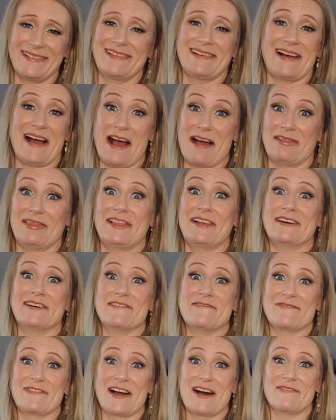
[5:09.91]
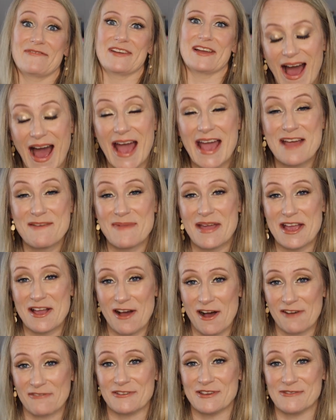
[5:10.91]
I love coffee. I am a
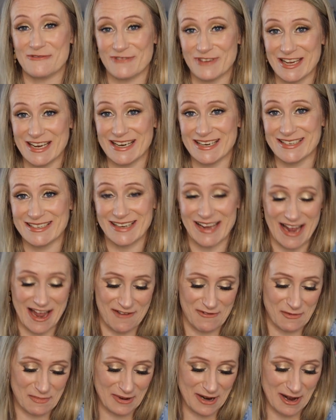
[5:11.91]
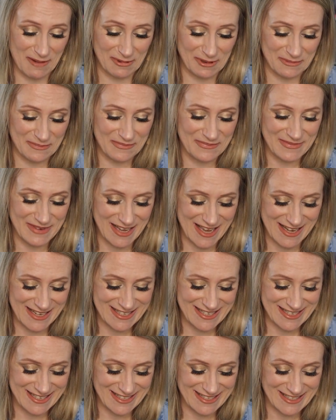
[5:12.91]
coffee fiend. I have a problem.
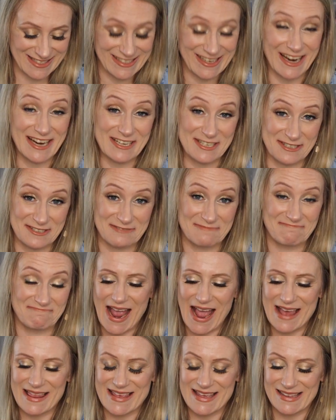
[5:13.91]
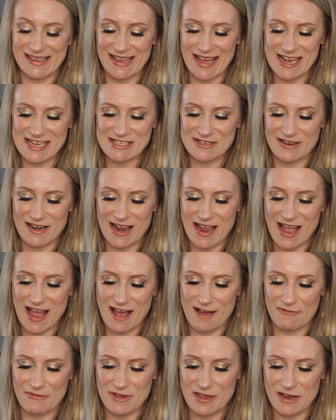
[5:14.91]
Yes. I do. And then the last one I
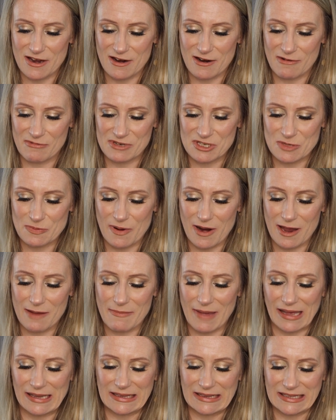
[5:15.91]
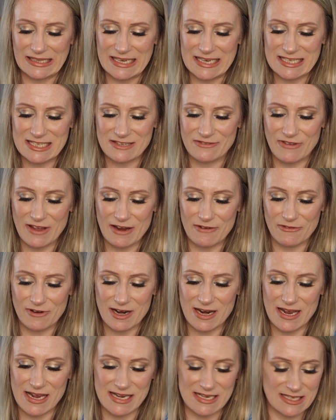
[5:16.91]
have here, which is probably my least
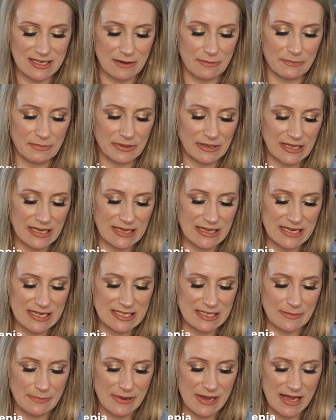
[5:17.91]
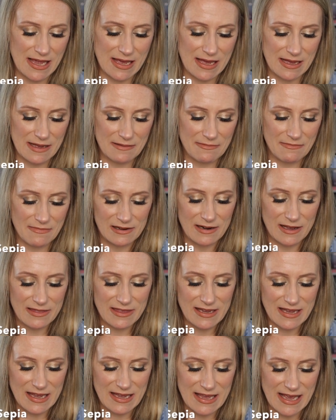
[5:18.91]
favorite, is Completely Sepia.
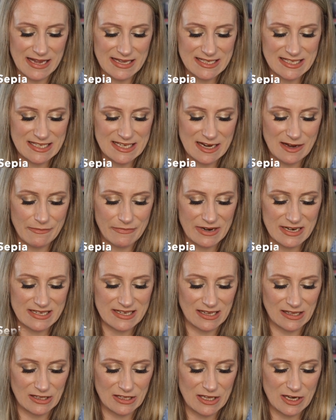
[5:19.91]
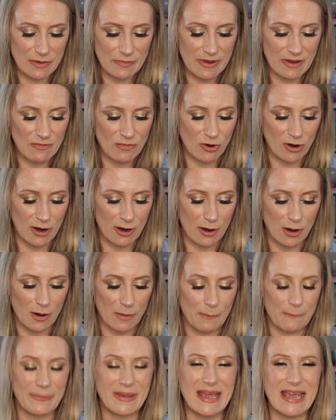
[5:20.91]
Nothing against it, but it's a little bit more
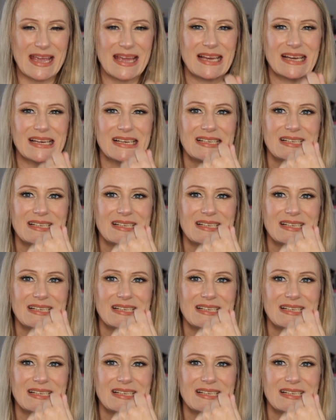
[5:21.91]
pink